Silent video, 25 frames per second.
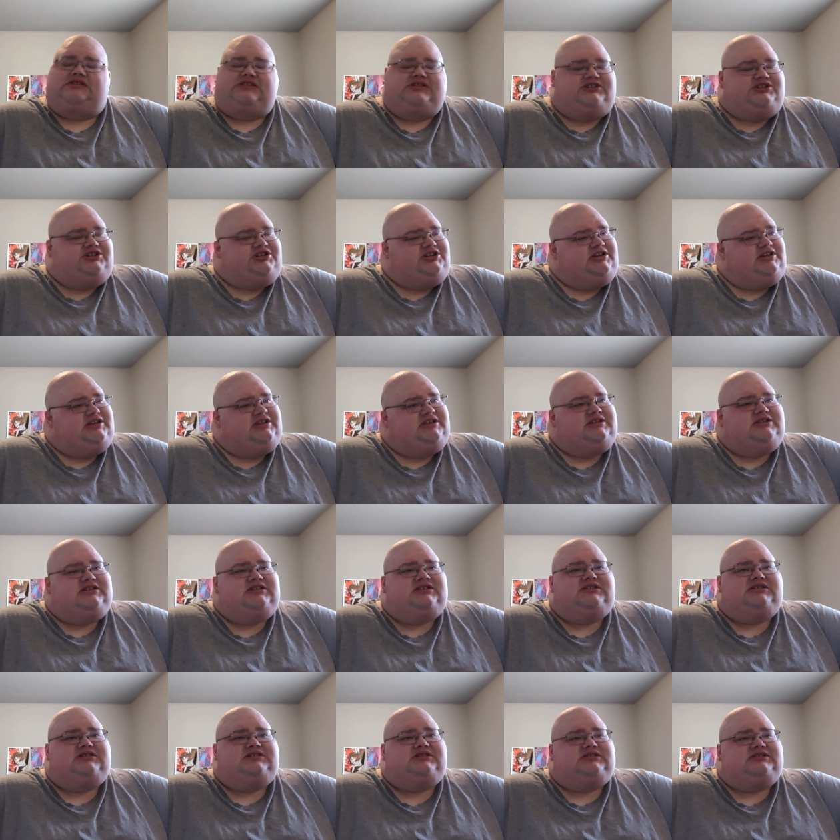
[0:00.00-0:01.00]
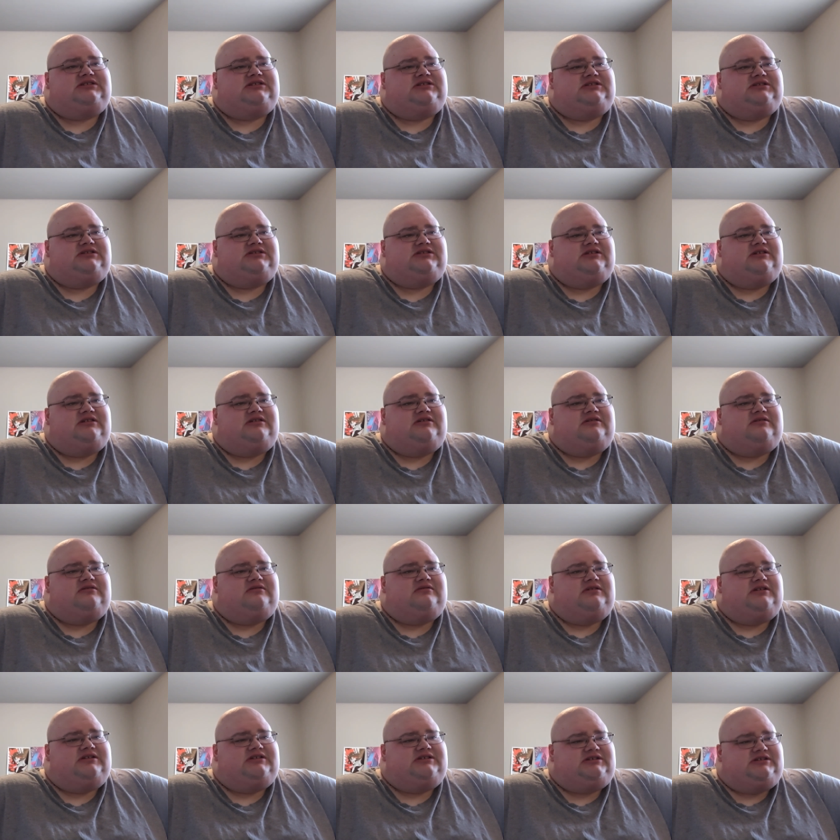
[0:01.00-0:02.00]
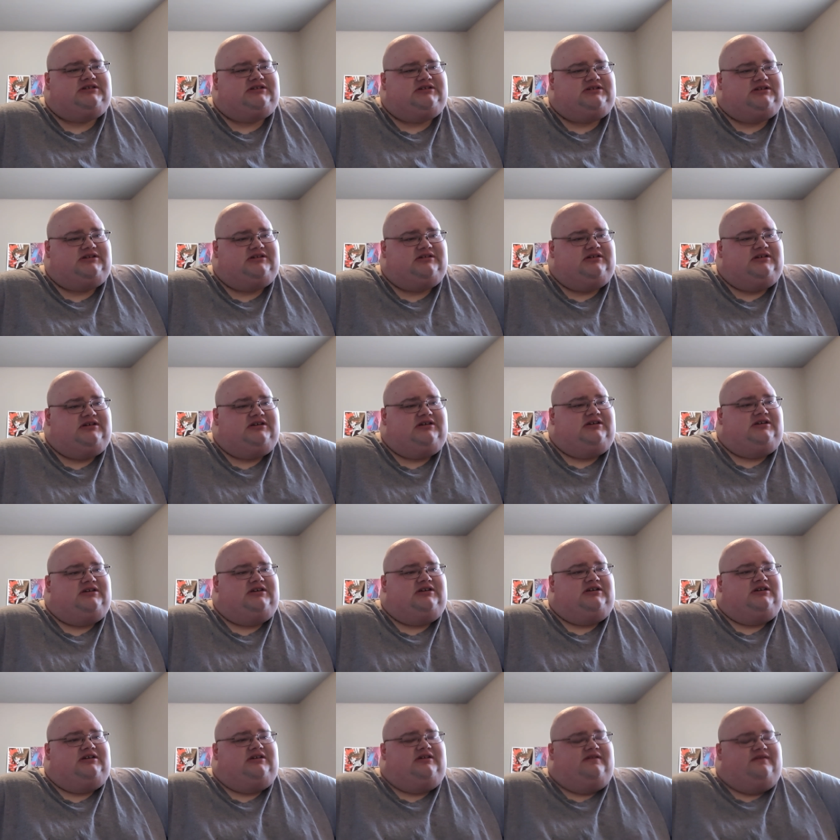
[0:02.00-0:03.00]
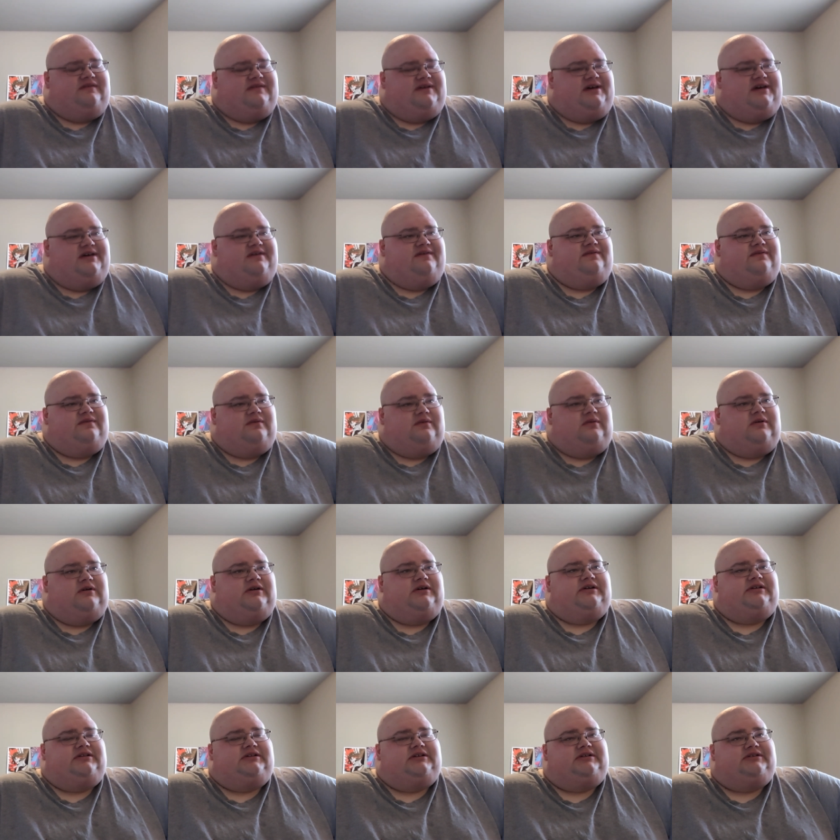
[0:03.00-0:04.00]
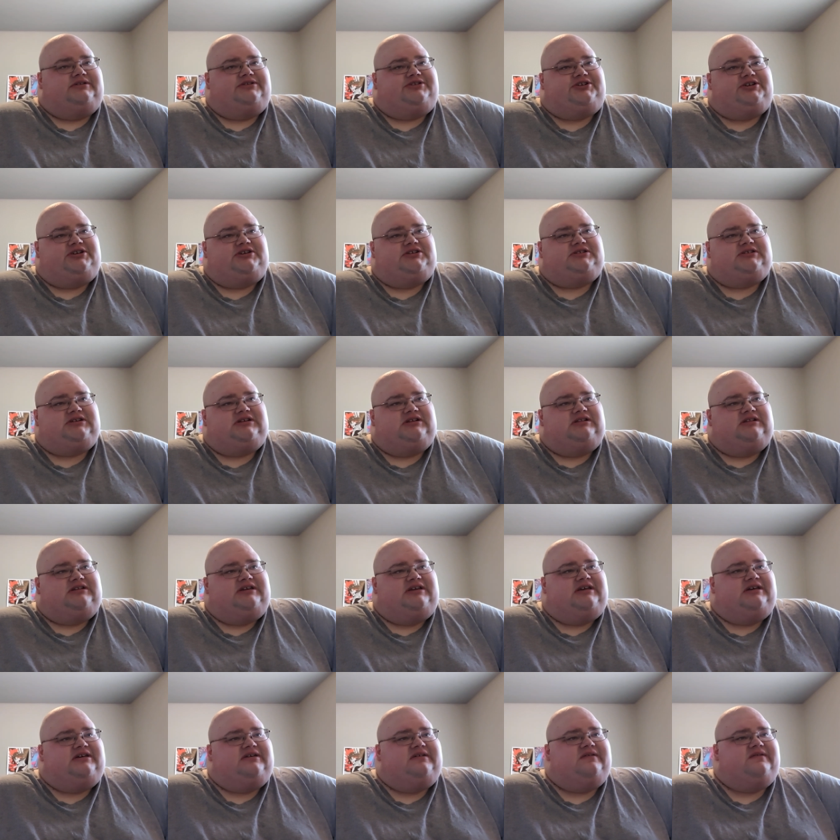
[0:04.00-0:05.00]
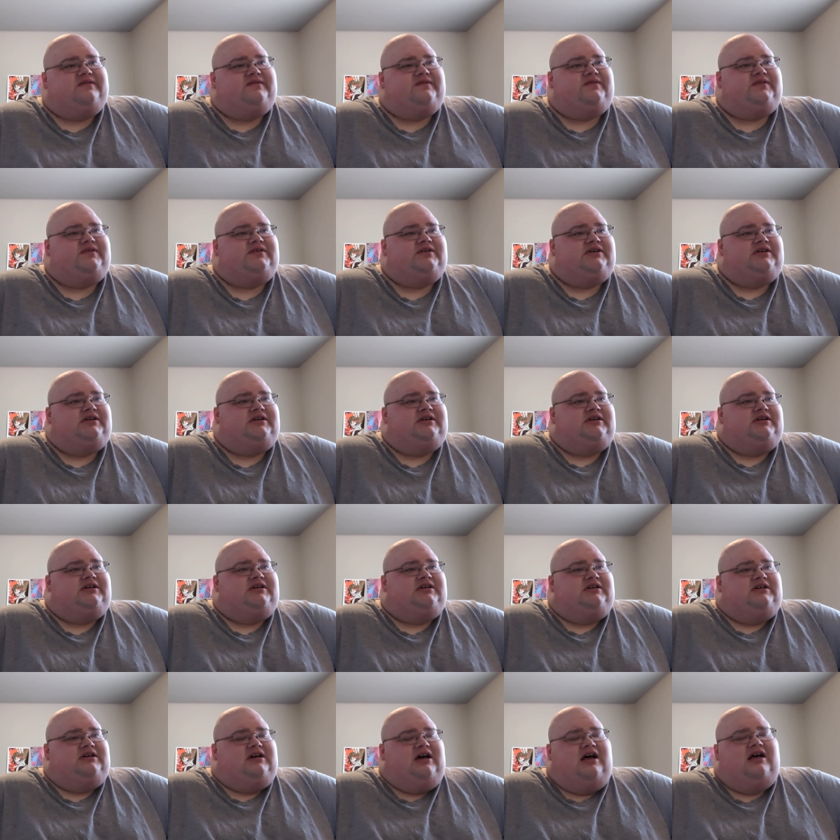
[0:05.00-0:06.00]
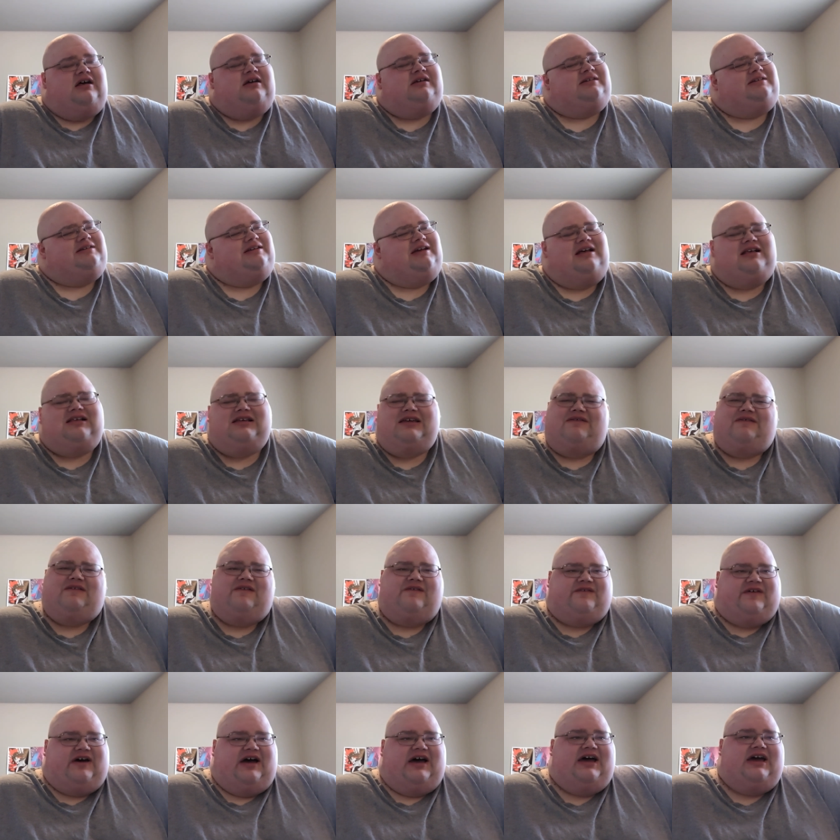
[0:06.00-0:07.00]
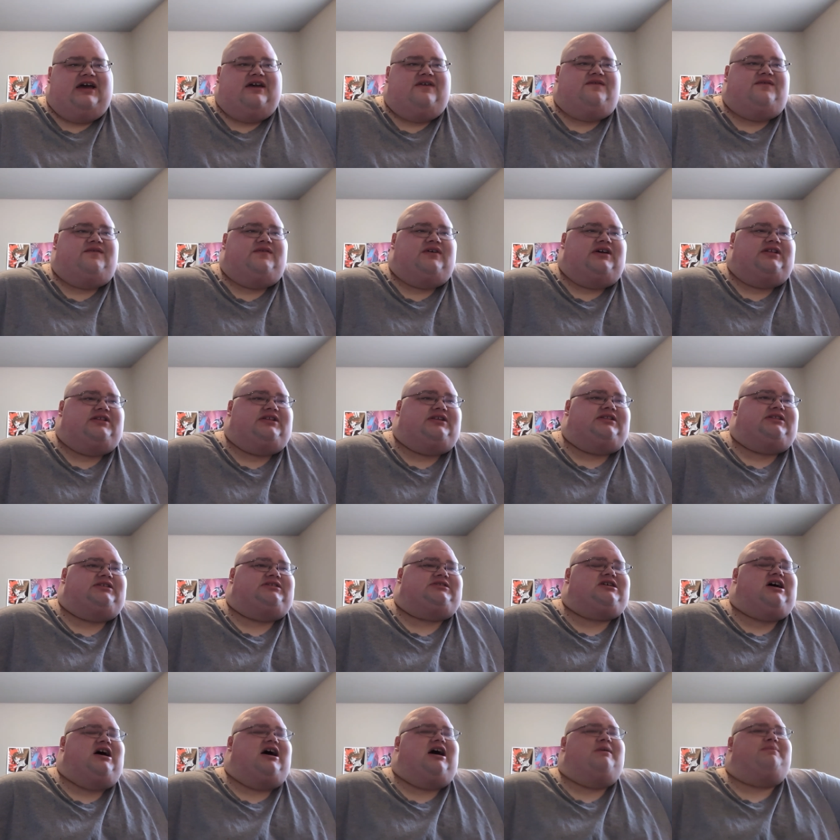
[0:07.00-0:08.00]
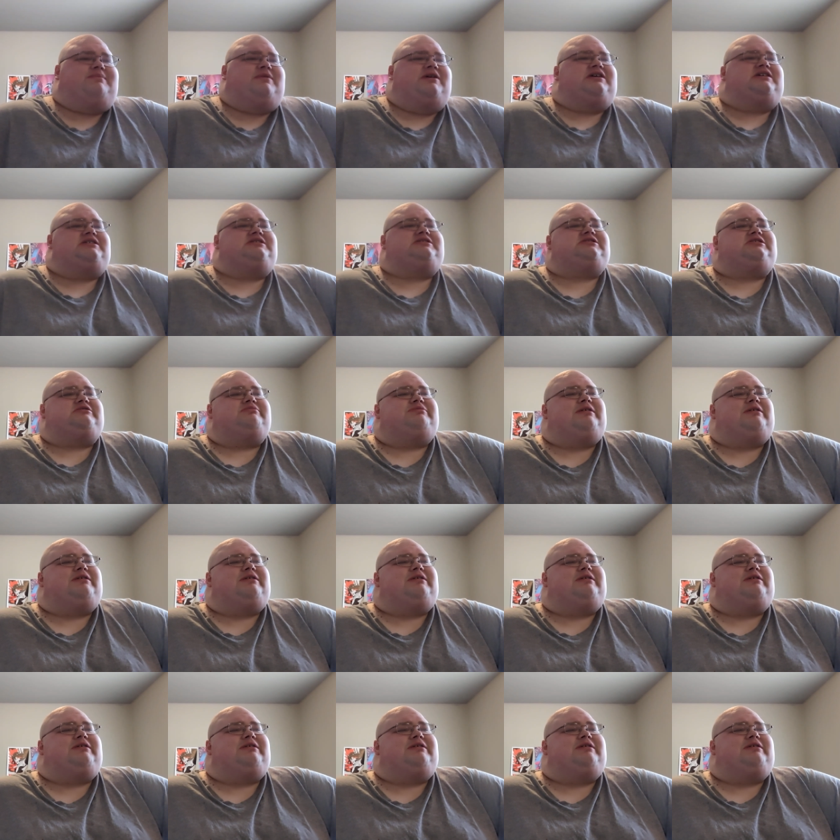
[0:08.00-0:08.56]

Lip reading: Cheese, so let's see. So 5, 4, and then cheese I'll give a 5. And then the toppings, the